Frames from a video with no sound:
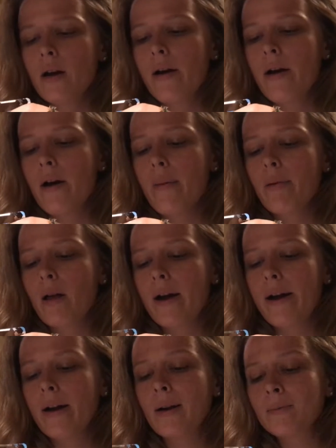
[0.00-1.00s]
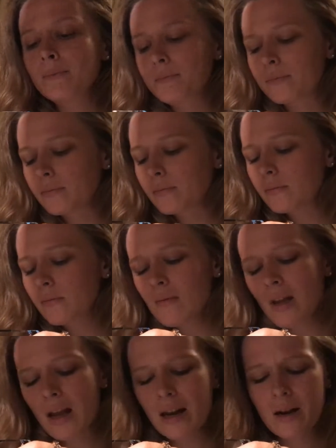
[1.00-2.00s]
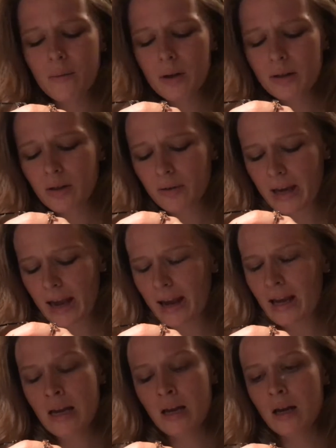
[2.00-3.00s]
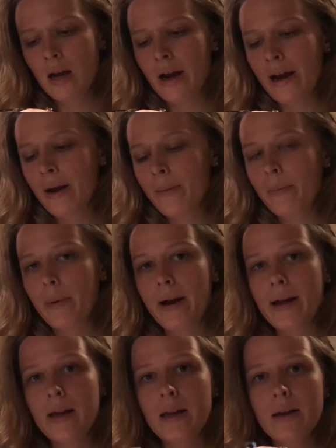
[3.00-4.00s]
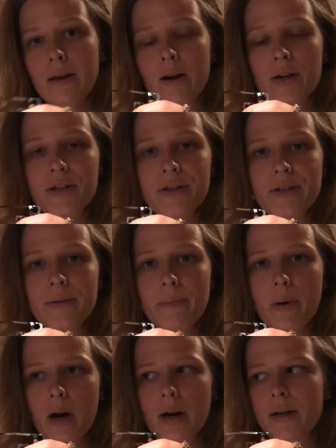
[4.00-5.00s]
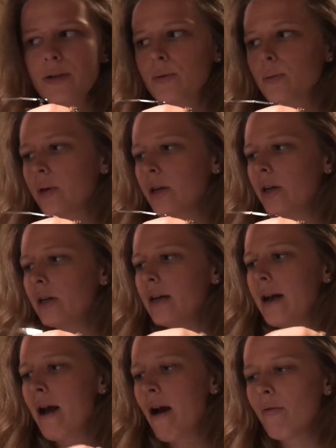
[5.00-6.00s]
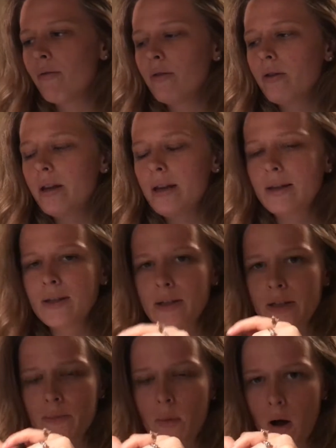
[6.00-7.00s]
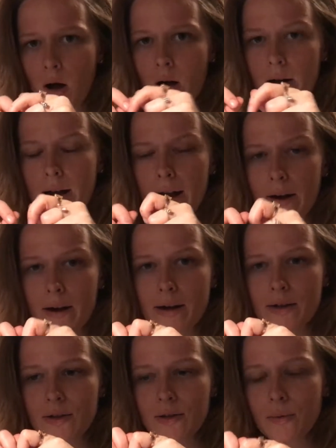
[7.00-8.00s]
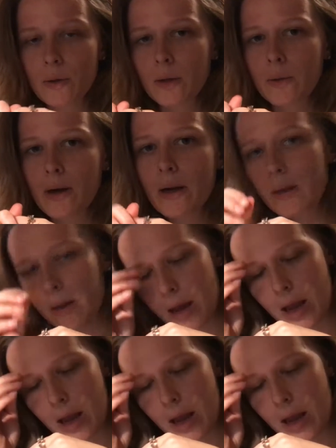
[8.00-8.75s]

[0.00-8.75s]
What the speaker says: plier, and it worked okay, but there are certain parts where you're gonna have really small areas to work with.